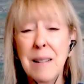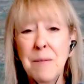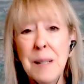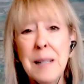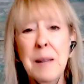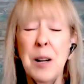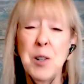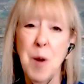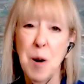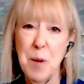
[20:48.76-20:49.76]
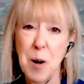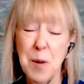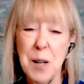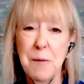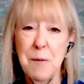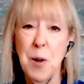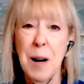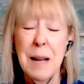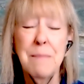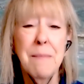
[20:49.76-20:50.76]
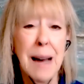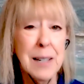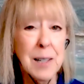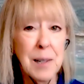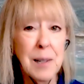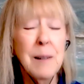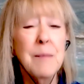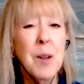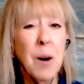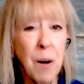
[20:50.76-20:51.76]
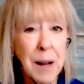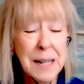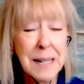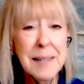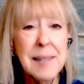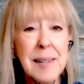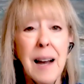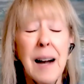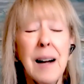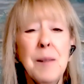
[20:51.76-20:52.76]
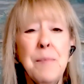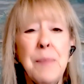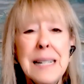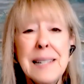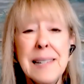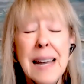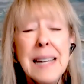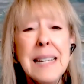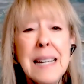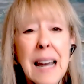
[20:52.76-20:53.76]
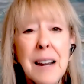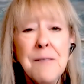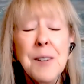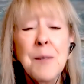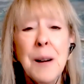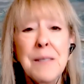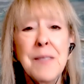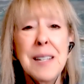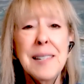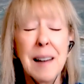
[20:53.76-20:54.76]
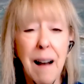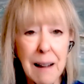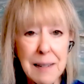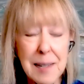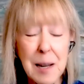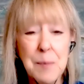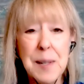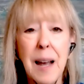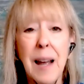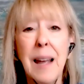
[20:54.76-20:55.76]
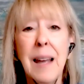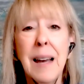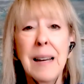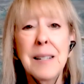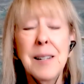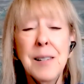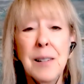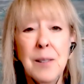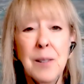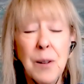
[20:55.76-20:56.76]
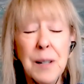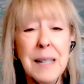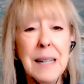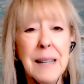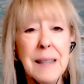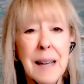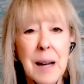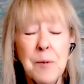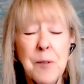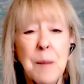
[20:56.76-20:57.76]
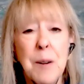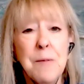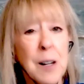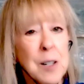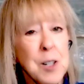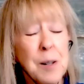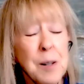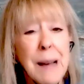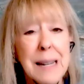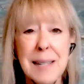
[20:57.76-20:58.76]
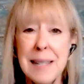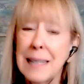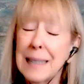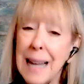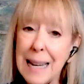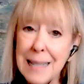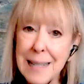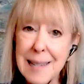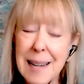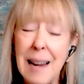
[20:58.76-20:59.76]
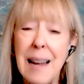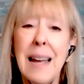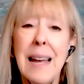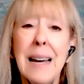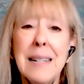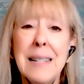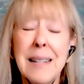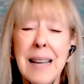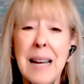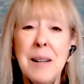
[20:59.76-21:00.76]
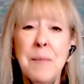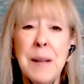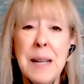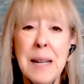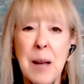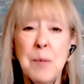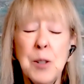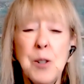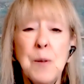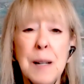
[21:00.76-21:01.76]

really much more appropriate for a medical audience. But it's taking every one of these concepts and looking at them from a functional medicine lens, and then being able to